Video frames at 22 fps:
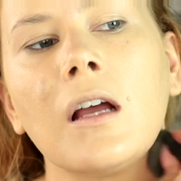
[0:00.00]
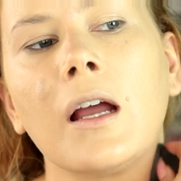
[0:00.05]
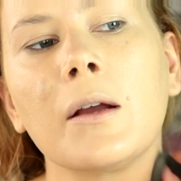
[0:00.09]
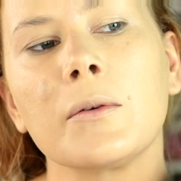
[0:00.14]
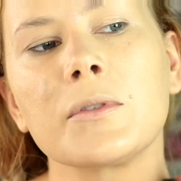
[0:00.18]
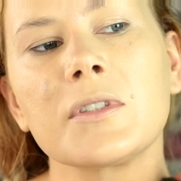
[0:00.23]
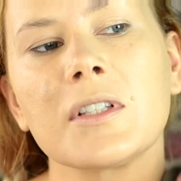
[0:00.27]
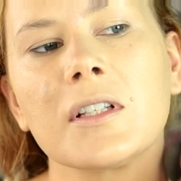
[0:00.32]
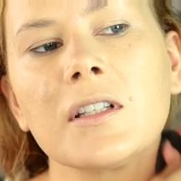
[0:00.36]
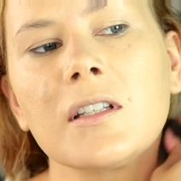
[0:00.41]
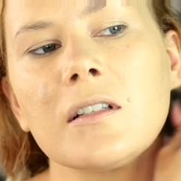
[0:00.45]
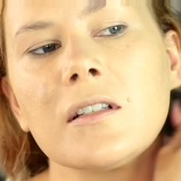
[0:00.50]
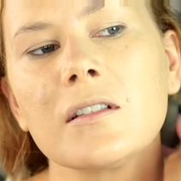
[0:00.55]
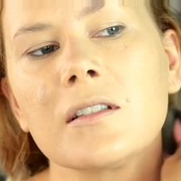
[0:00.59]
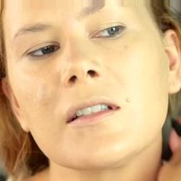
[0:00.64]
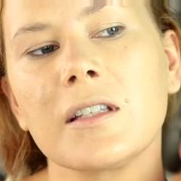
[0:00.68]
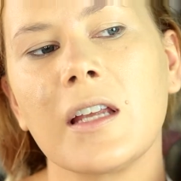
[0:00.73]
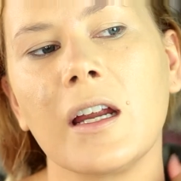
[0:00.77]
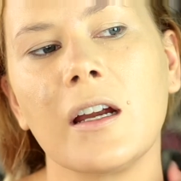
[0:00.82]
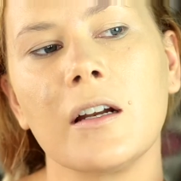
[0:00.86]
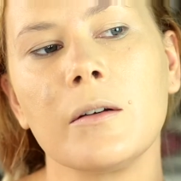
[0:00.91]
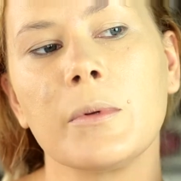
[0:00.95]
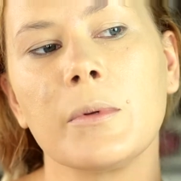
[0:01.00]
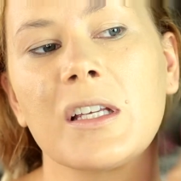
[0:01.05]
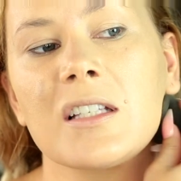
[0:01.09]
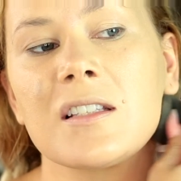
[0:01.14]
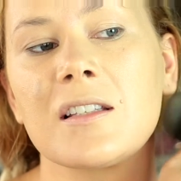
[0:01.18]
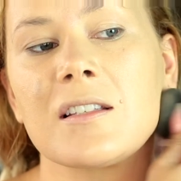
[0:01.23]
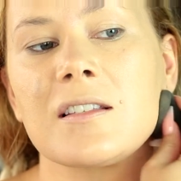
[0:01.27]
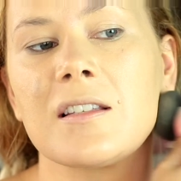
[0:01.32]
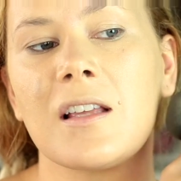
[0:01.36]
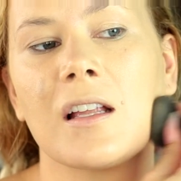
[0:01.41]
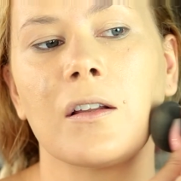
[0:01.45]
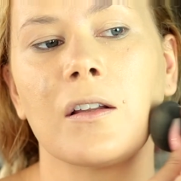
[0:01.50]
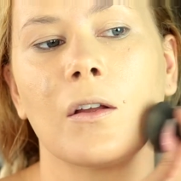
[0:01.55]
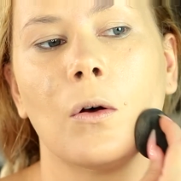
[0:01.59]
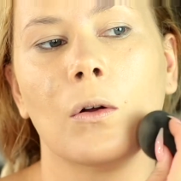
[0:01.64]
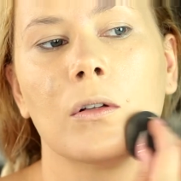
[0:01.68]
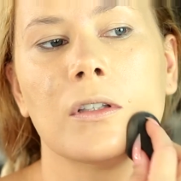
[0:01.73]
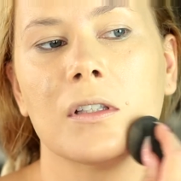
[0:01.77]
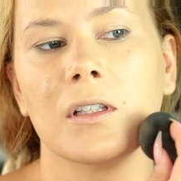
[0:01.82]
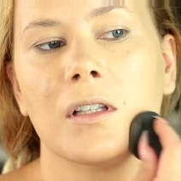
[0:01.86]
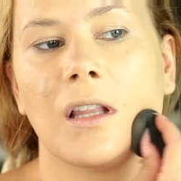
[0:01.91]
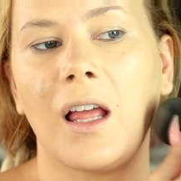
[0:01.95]
I was a little scared because it said
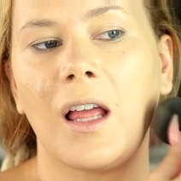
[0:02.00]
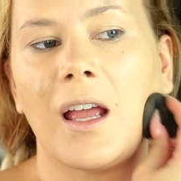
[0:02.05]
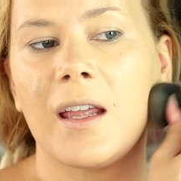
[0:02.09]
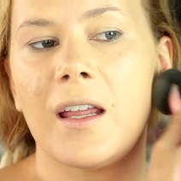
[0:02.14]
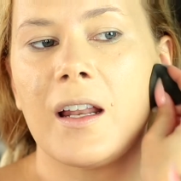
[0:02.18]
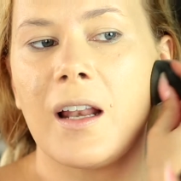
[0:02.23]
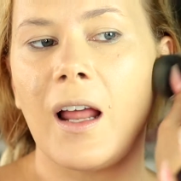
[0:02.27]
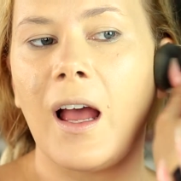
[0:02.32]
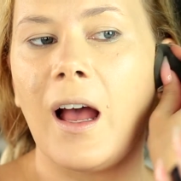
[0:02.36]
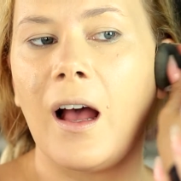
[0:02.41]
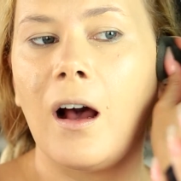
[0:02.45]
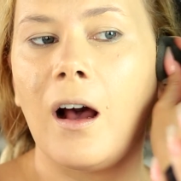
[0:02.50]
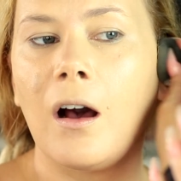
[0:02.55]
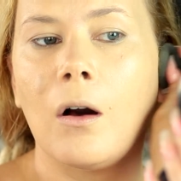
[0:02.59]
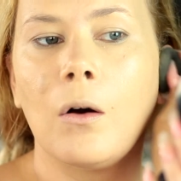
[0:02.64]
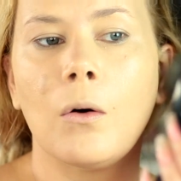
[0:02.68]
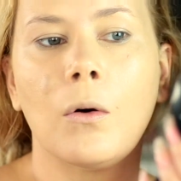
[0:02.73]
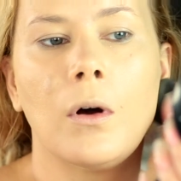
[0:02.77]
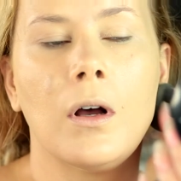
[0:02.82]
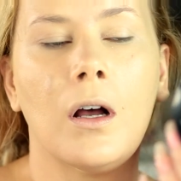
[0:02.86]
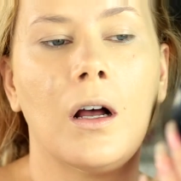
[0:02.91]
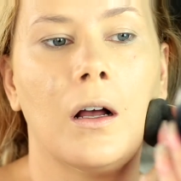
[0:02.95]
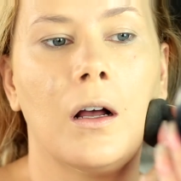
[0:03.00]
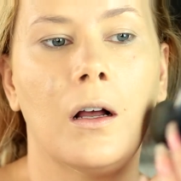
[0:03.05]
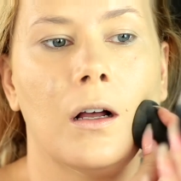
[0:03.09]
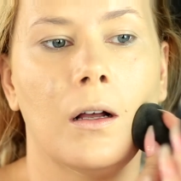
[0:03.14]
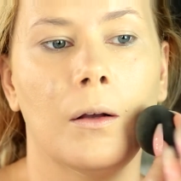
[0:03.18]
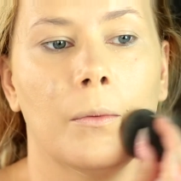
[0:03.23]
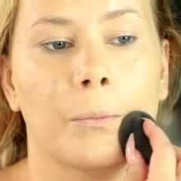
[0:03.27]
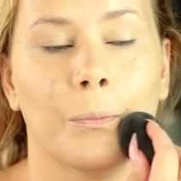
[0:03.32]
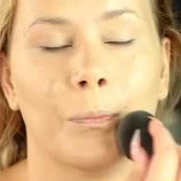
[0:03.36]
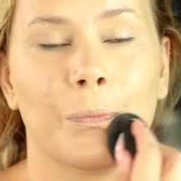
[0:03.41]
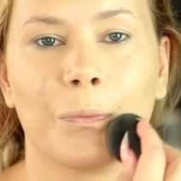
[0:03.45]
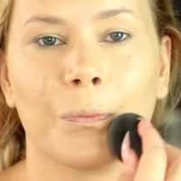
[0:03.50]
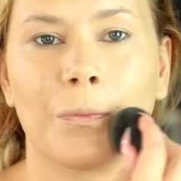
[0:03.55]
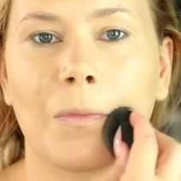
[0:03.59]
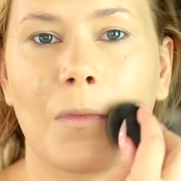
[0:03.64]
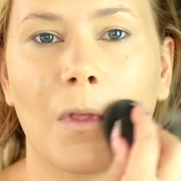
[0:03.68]
golden light how